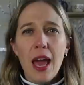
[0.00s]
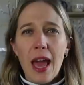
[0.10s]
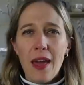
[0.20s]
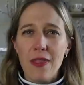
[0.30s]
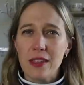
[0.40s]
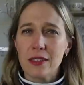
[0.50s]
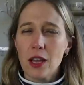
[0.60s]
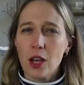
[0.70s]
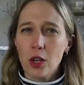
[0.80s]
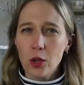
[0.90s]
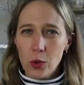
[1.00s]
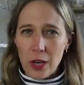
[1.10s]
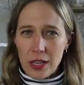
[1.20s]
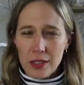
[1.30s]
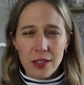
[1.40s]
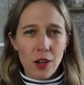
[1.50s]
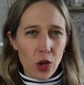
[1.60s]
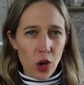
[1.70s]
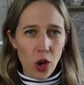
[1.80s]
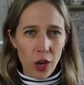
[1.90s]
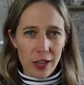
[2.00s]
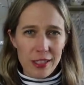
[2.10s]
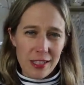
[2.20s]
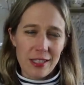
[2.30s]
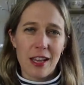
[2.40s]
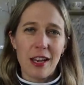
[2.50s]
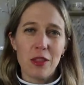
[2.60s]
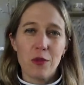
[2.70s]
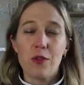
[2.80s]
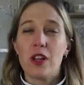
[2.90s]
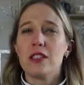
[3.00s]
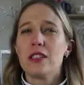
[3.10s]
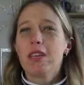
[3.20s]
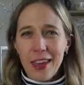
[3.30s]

and this glorious collar detail at the front.